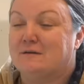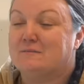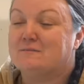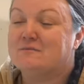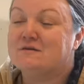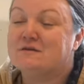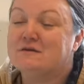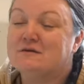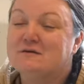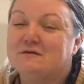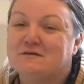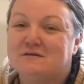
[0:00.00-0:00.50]
a
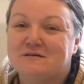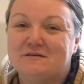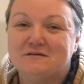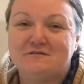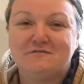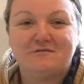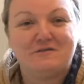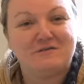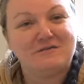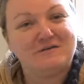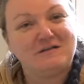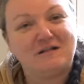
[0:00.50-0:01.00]

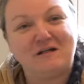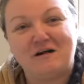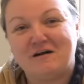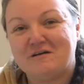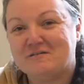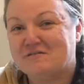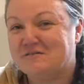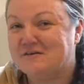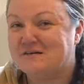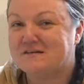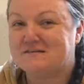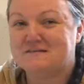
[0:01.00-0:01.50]
beautiful
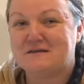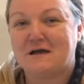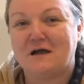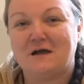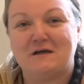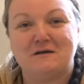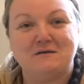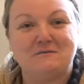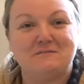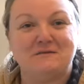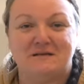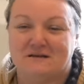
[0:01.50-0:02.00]
clawfoot
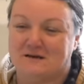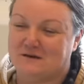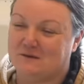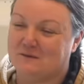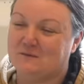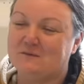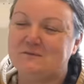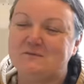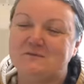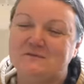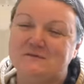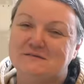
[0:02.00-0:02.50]
tub in an
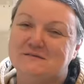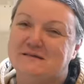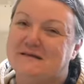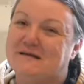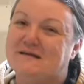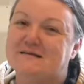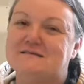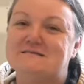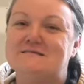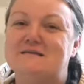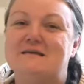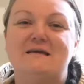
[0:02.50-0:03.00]
old
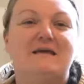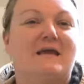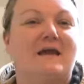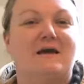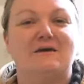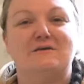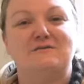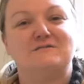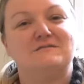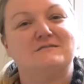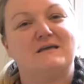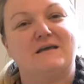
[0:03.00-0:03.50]
antique
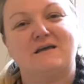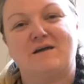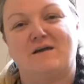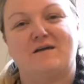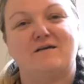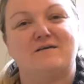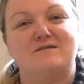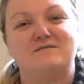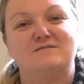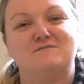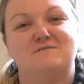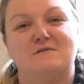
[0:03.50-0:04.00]
house like
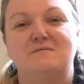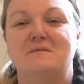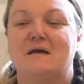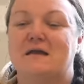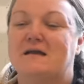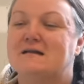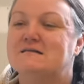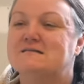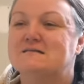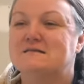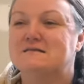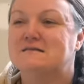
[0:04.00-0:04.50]
ours from
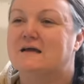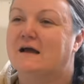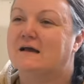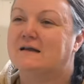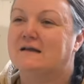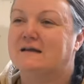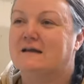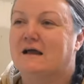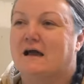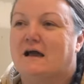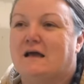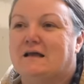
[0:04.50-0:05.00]

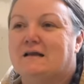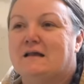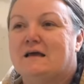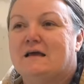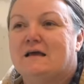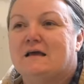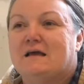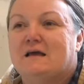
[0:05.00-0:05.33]
1899,